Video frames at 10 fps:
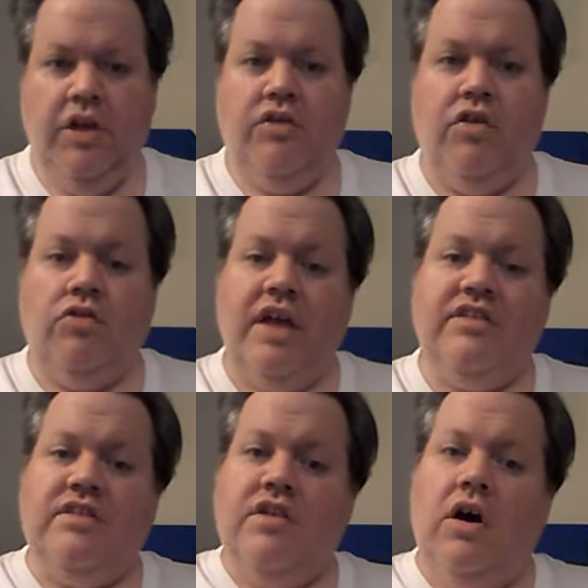So
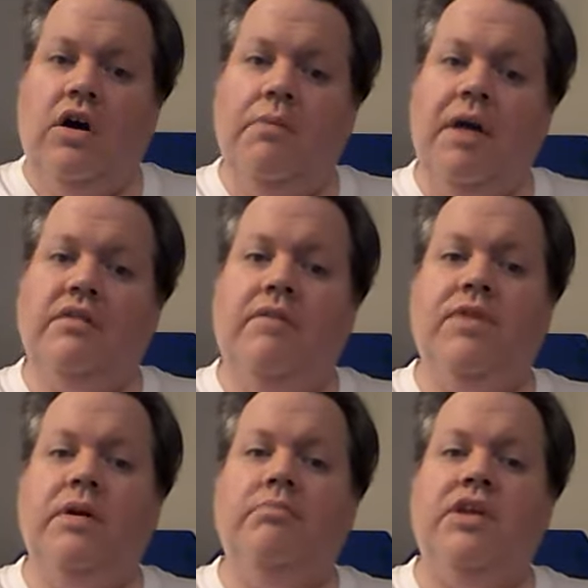let's talk about the
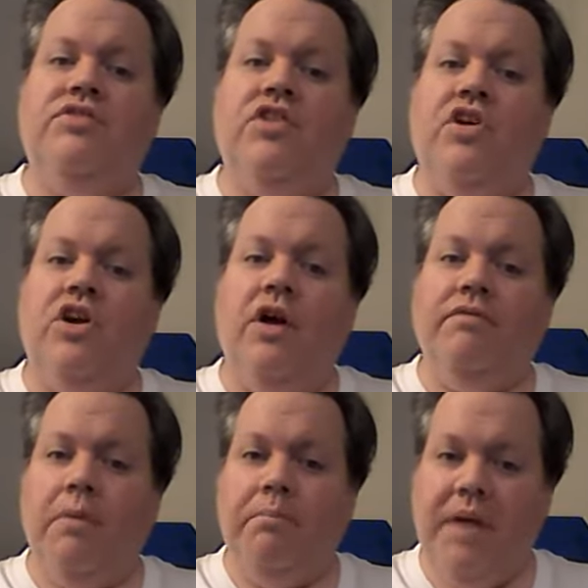film that started
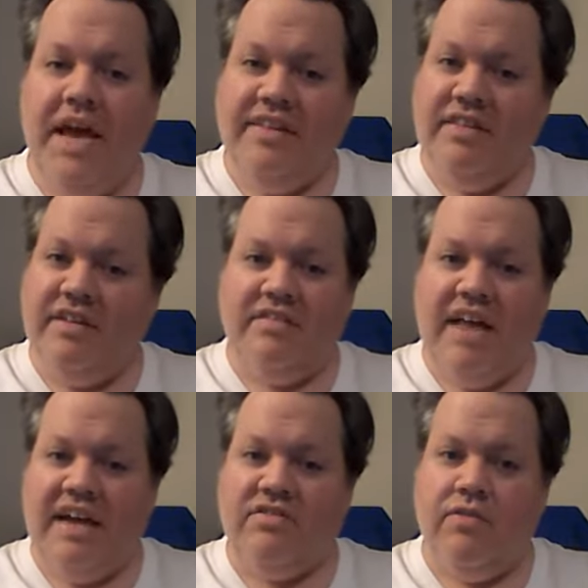off the big
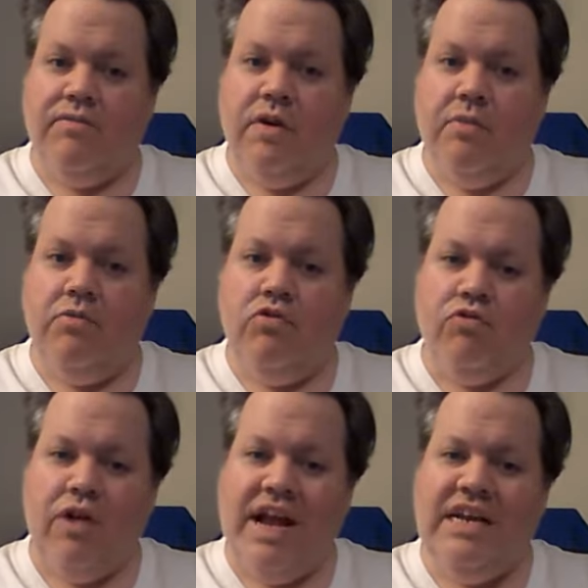disaster film
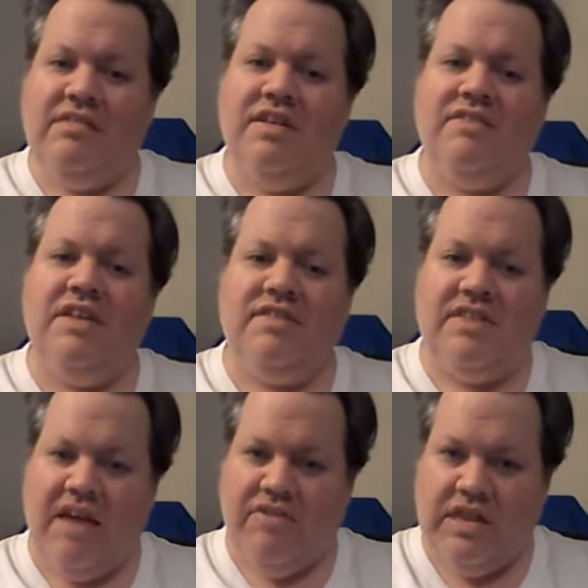craze of the
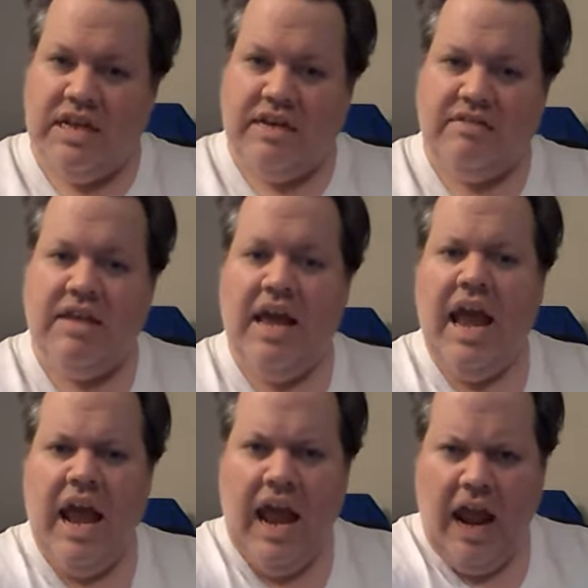seventies,
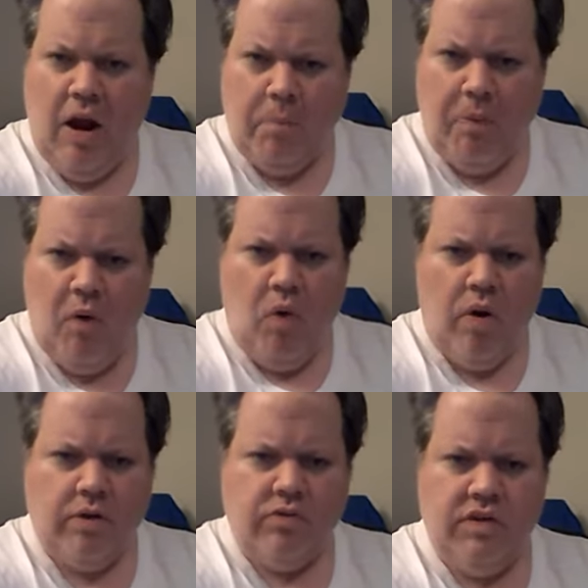
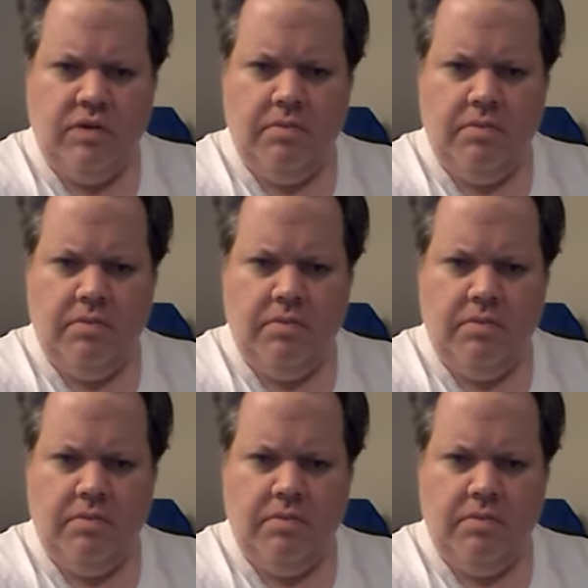Airport.